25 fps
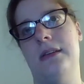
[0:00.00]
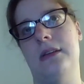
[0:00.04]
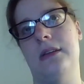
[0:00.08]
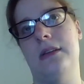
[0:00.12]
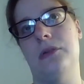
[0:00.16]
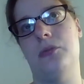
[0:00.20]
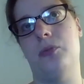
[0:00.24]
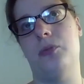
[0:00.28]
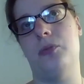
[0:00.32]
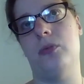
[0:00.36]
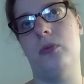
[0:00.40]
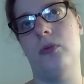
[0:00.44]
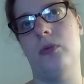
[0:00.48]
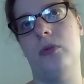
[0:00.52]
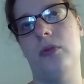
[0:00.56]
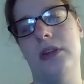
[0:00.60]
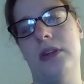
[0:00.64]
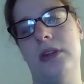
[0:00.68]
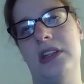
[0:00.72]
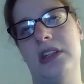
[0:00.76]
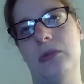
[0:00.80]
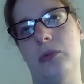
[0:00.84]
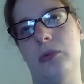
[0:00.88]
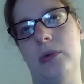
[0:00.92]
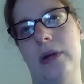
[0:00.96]

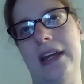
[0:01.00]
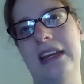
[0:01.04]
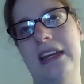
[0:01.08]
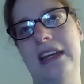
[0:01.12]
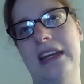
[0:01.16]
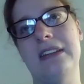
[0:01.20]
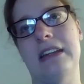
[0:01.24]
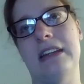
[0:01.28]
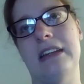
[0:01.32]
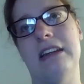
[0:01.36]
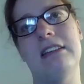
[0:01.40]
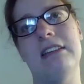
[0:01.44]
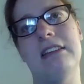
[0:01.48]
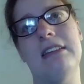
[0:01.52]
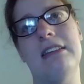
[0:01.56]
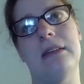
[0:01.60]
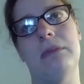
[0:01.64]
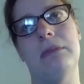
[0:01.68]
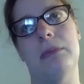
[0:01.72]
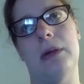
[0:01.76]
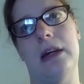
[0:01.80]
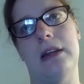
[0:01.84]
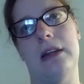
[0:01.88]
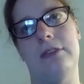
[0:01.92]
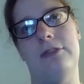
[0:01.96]
the the weakness
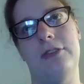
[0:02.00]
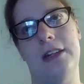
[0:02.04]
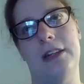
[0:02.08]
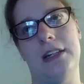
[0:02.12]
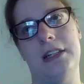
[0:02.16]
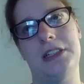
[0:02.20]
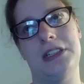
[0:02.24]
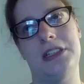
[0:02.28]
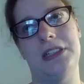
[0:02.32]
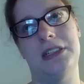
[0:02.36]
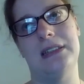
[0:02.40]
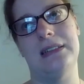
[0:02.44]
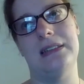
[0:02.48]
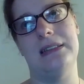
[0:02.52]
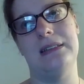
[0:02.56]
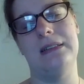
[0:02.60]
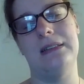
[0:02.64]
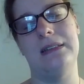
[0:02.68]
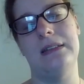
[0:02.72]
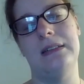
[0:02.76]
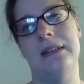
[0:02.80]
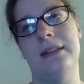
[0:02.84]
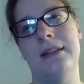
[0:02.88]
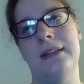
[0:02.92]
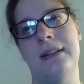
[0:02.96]
in my
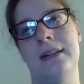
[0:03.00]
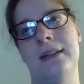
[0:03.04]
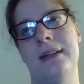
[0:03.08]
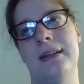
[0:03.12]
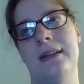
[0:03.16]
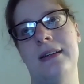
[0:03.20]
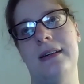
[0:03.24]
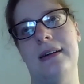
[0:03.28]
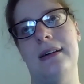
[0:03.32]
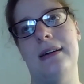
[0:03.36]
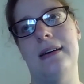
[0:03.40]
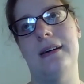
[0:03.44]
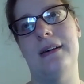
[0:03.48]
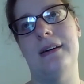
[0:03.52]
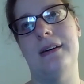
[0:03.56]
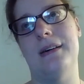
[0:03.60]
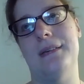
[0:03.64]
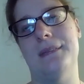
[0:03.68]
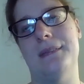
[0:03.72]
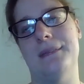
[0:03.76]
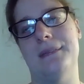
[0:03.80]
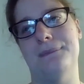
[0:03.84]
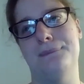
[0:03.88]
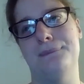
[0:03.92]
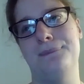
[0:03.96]
fiction
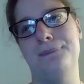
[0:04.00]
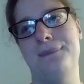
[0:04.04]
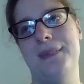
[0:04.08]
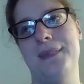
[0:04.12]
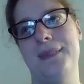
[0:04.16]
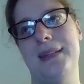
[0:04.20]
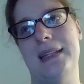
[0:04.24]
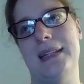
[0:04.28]
um,